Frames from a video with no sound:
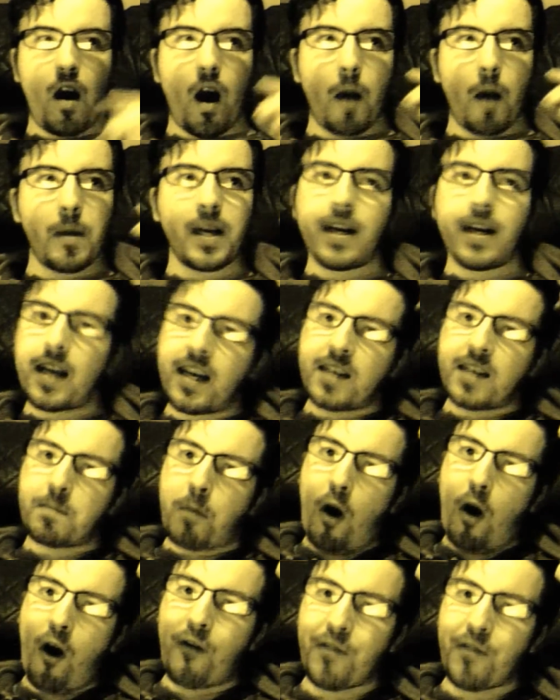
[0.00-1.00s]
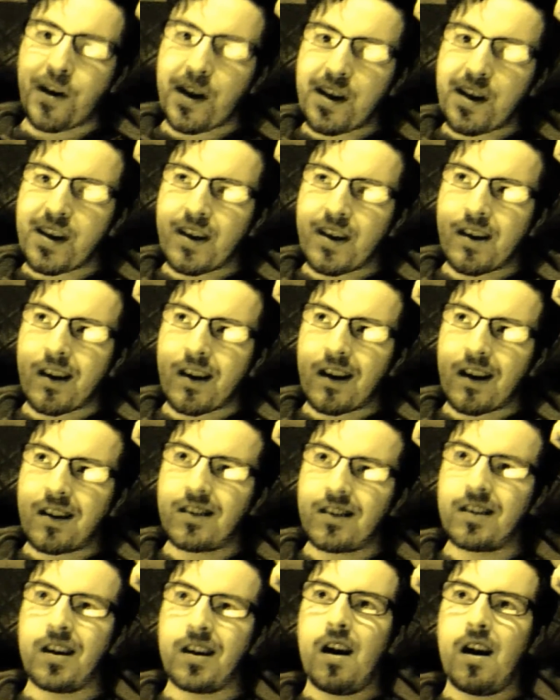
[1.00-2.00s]
I mean, is poverty
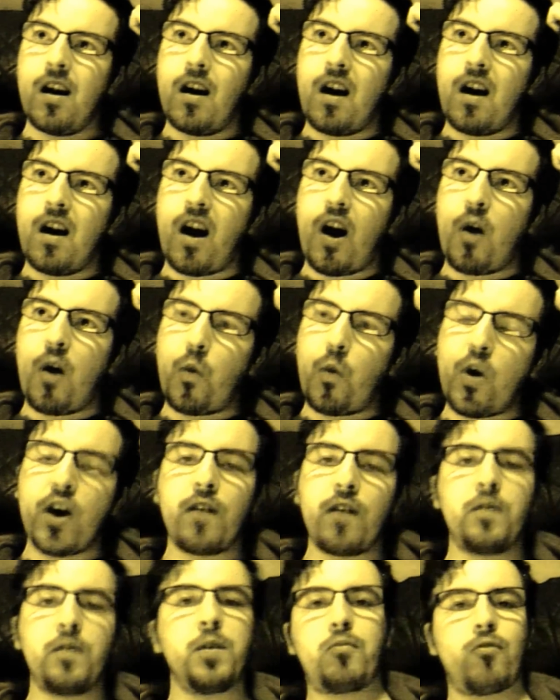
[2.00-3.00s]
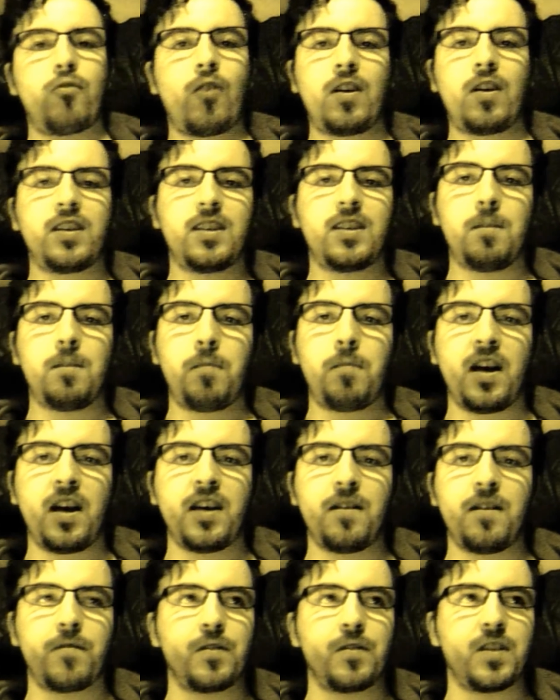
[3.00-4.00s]
a worthy price to pay
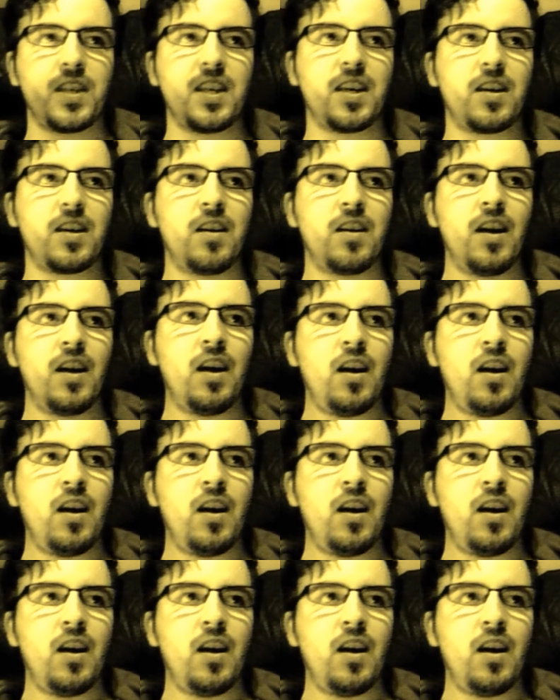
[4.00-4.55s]
for the